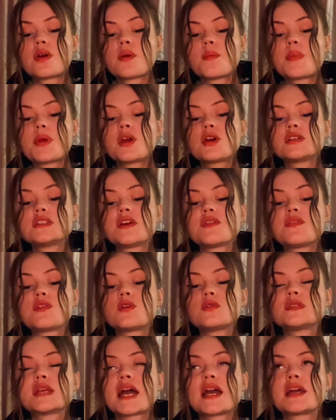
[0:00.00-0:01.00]
because it
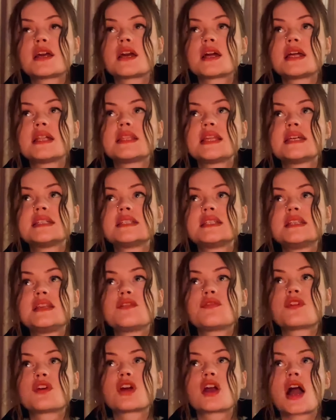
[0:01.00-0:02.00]
feels like there's a
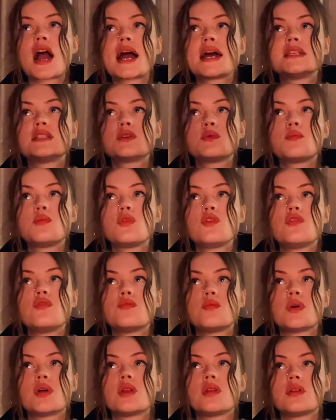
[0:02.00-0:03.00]
different kind of
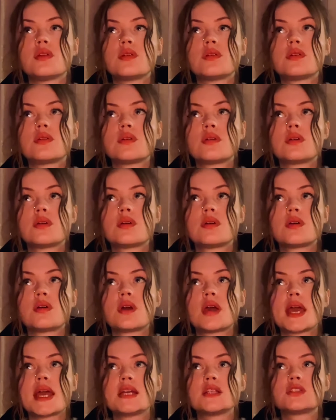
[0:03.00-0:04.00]
movement.
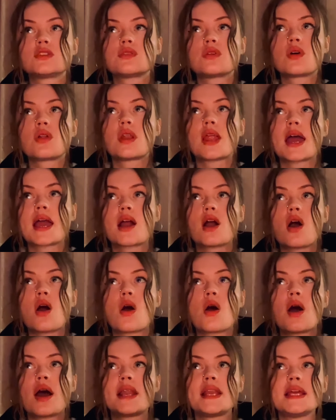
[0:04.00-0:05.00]
It's not like,
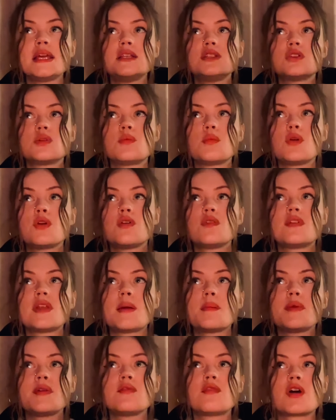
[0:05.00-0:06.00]
oh, I need to move,
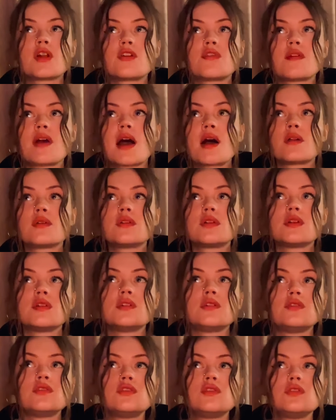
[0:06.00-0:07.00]
let me run around and